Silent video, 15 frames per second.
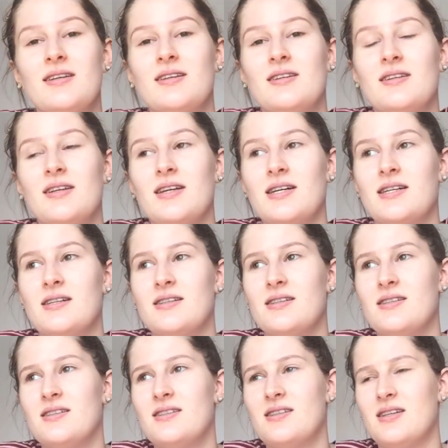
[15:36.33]
Yeah,
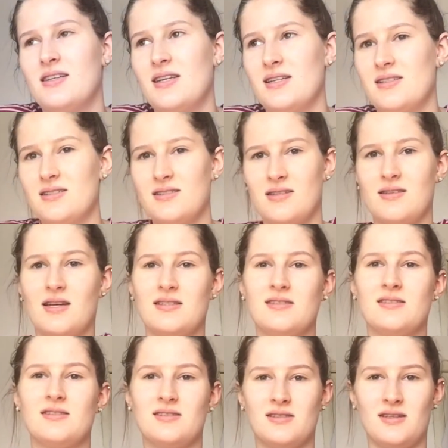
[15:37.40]
I guess
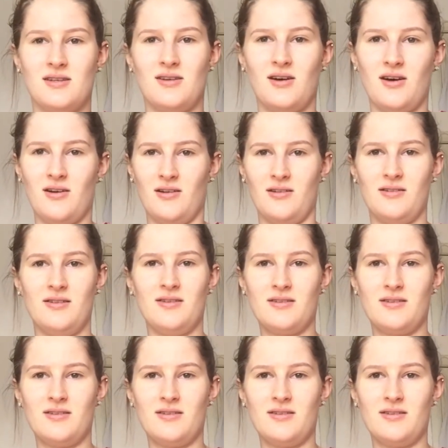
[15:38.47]
that's all.